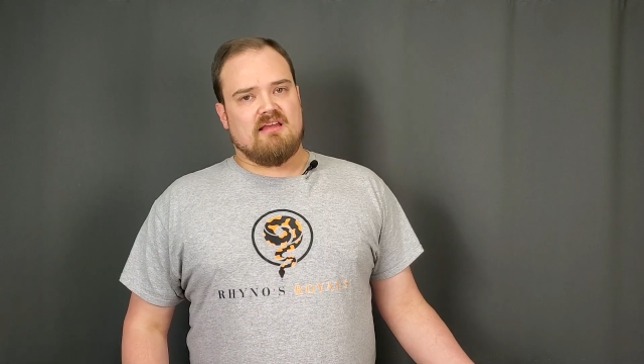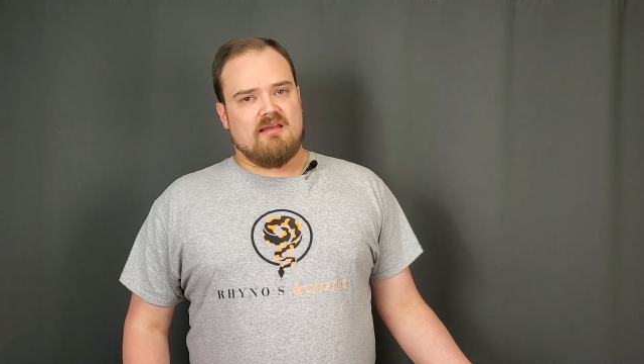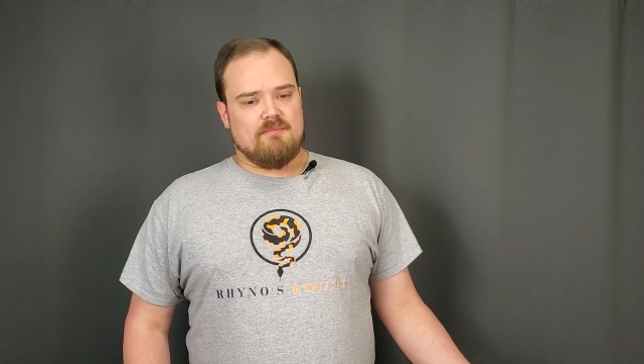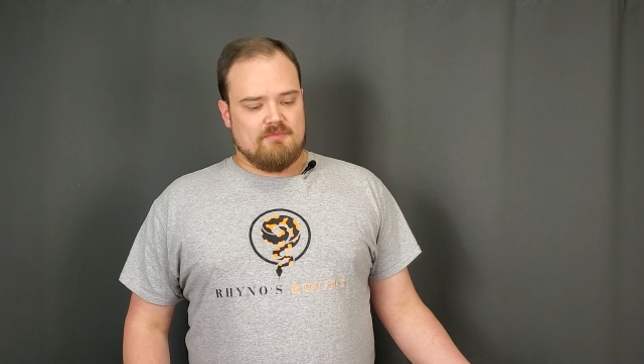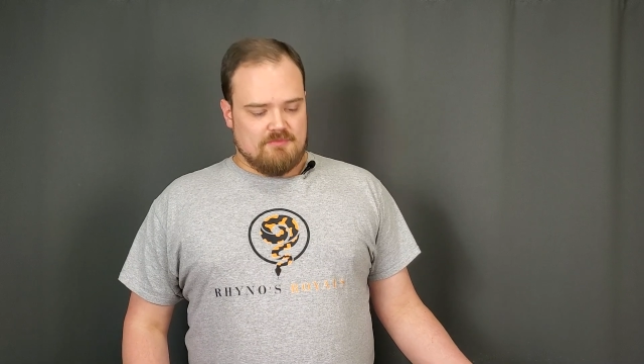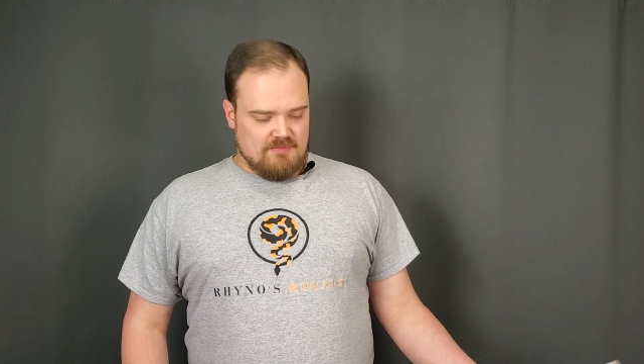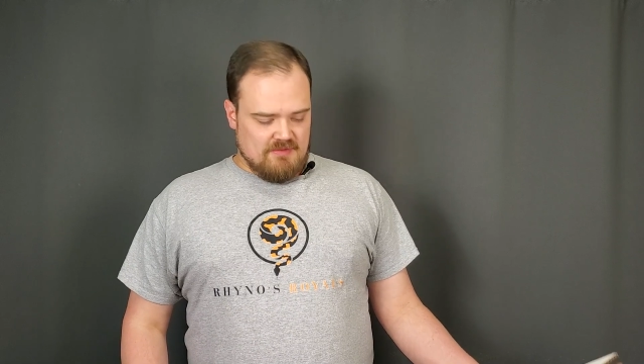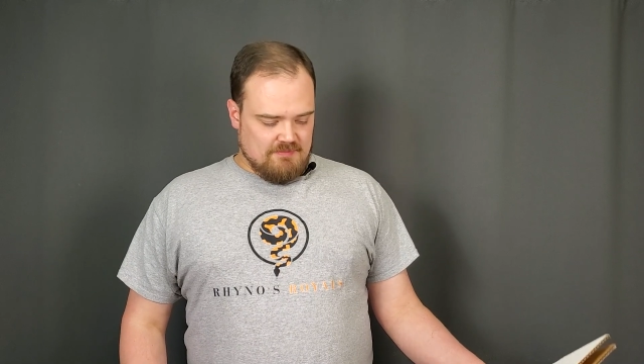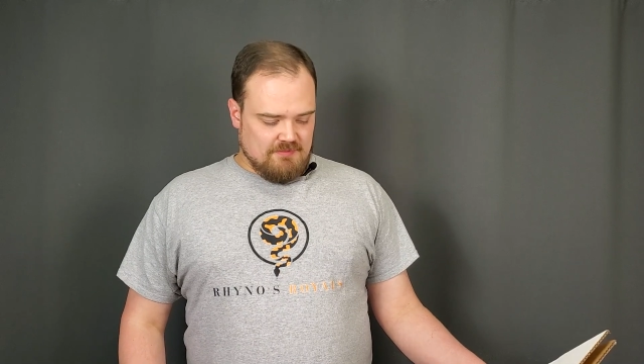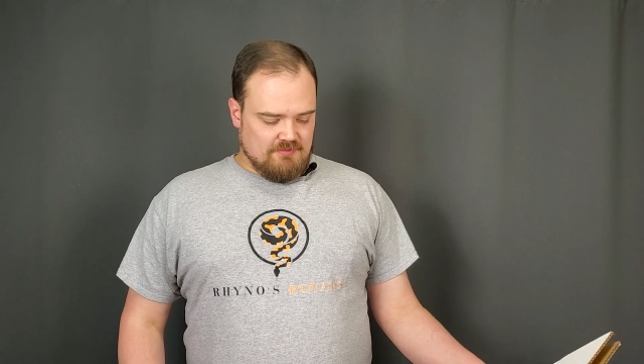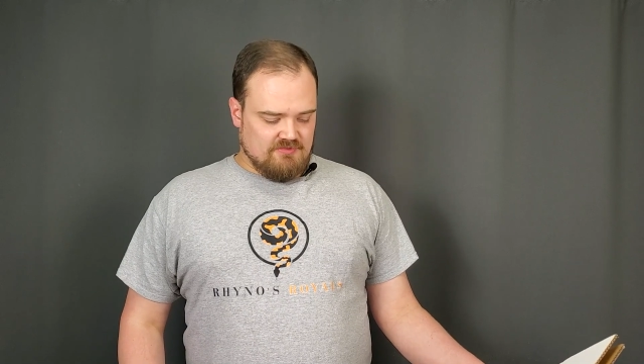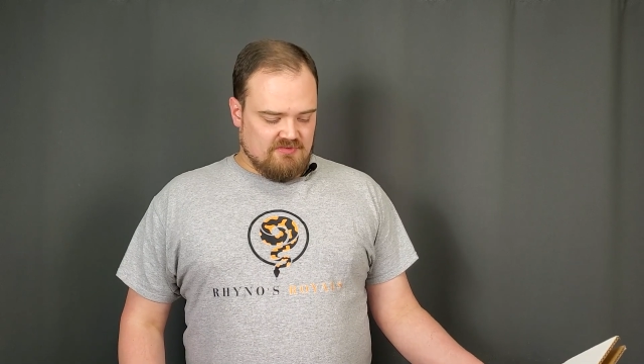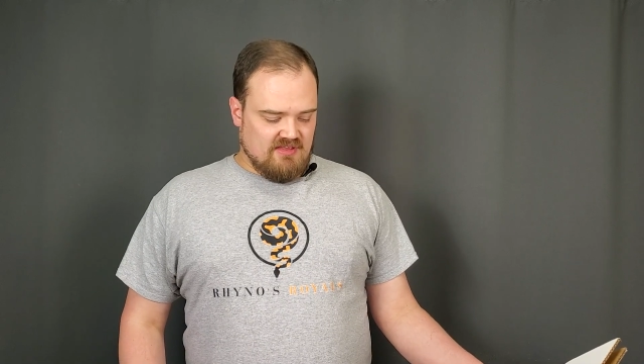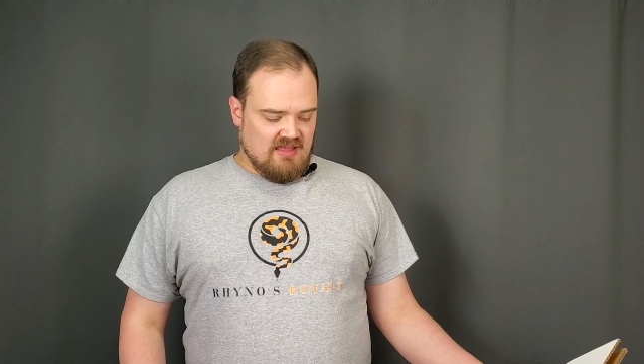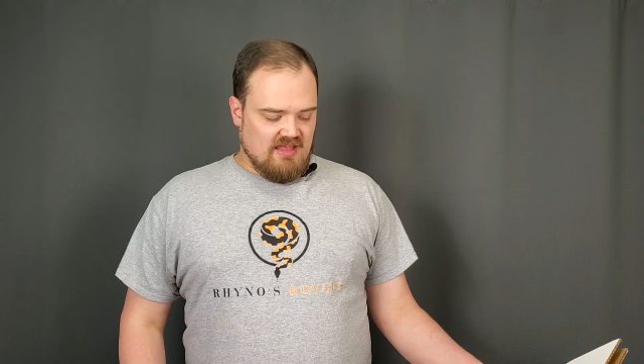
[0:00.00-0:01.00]
times people
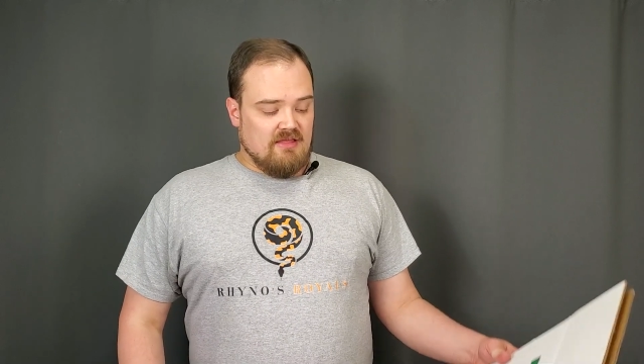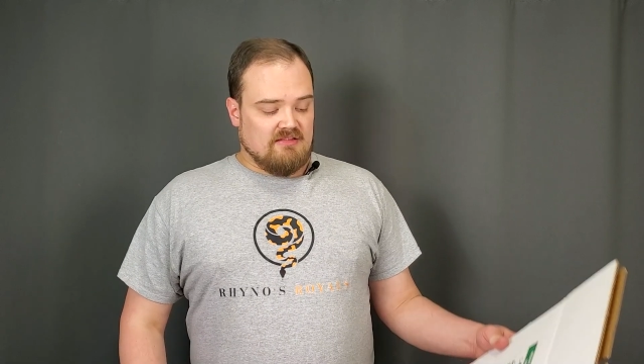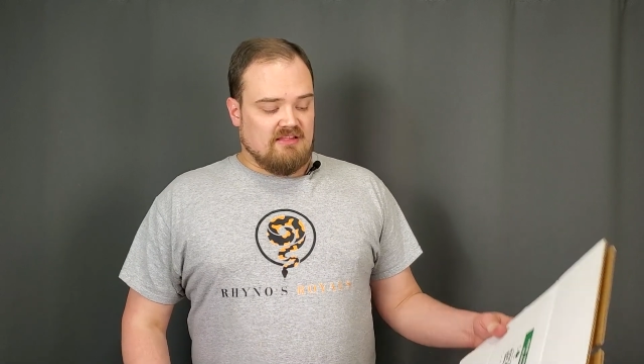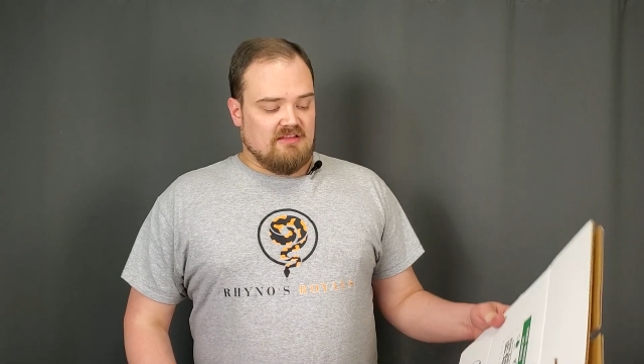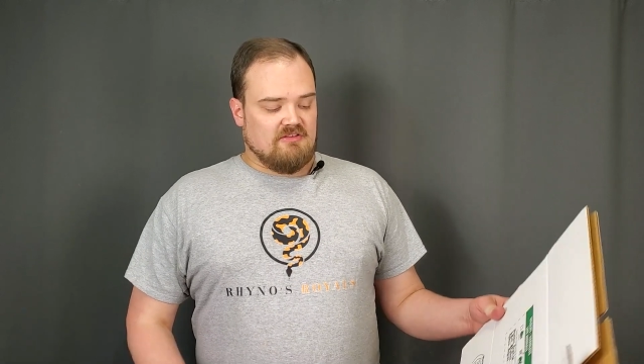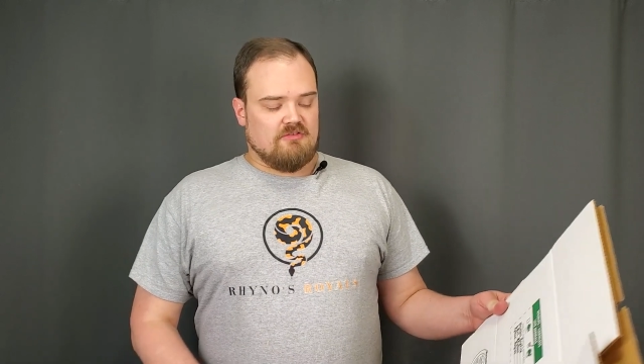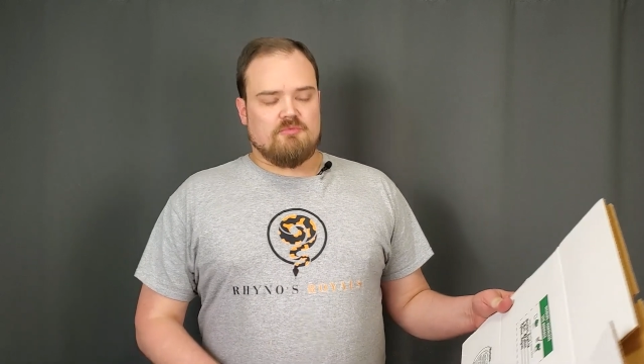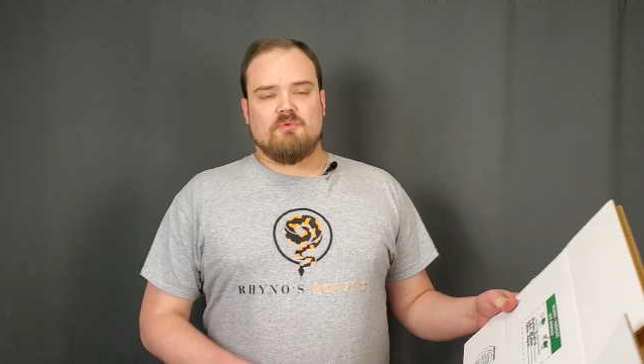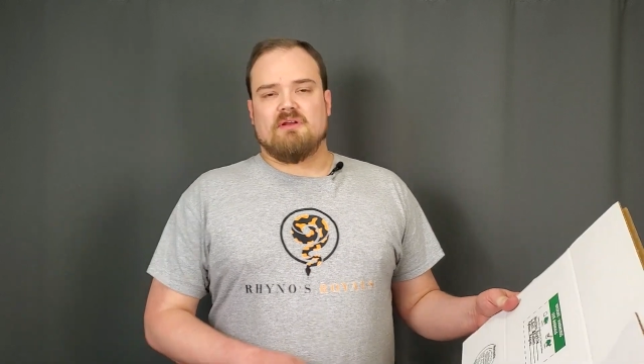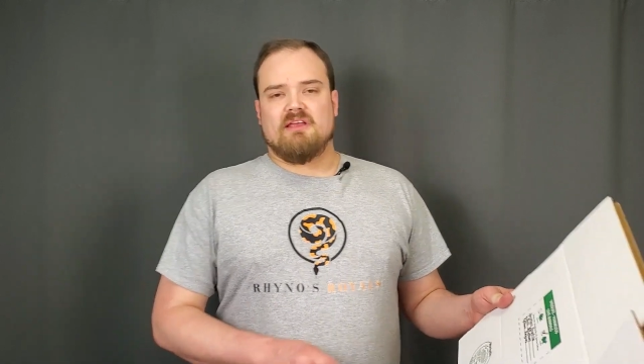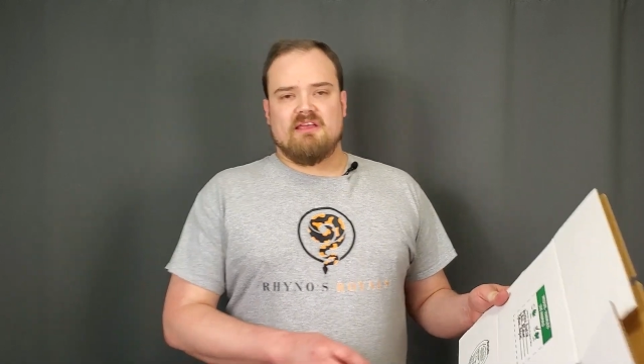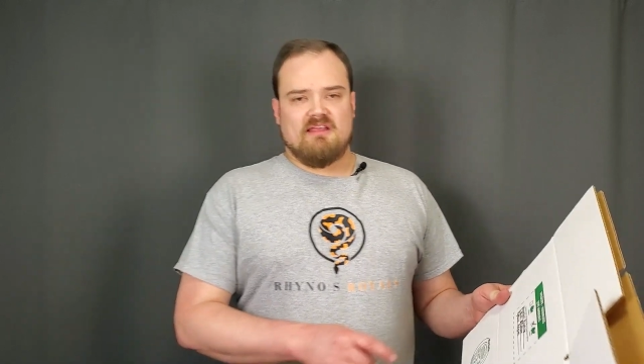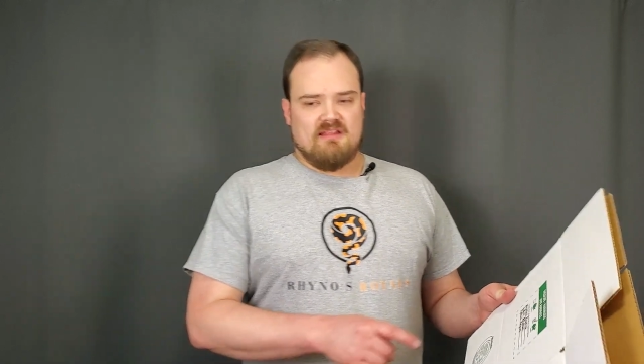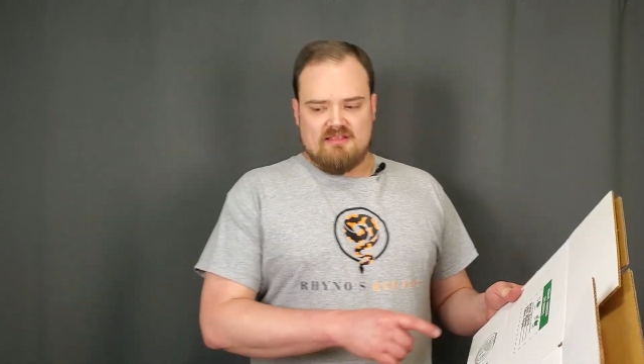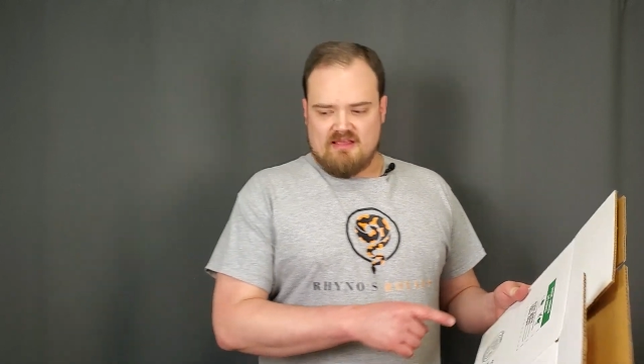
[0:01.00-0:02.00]
say that they just wanna
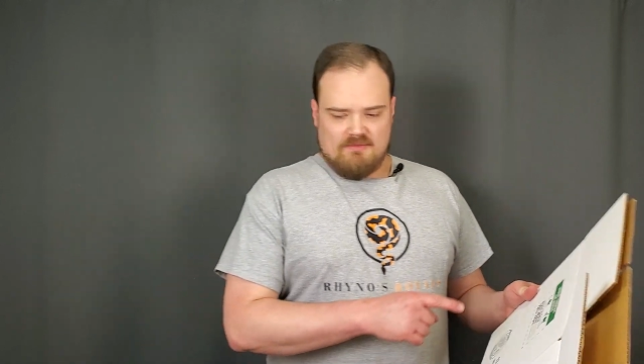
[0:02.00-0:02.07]
get,